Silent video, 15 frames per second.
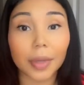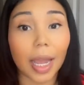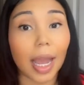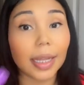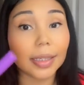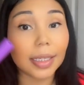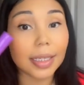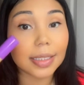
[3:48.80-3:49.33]

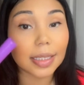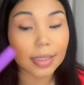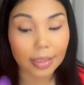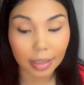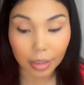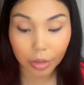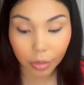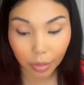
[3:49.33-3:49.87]
I think it's a
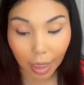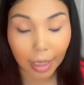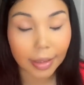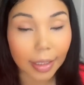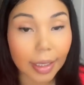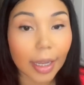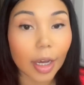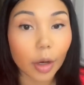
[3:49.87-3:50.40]
steal. I
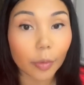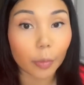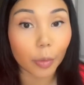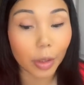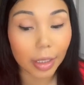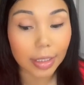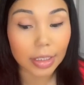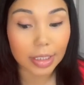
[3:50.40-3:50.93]
think e.l.f.
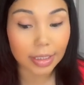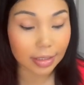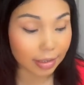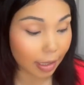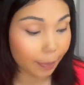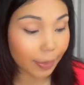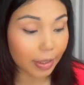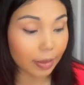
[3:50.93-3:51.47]
really is the
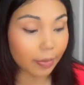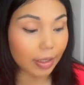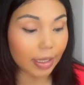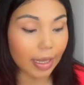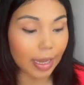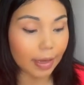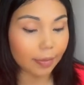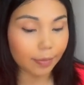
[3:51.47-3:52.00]
stepping of the
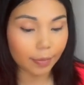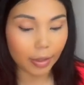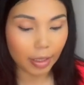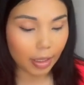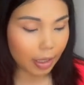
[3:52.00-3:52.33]
game.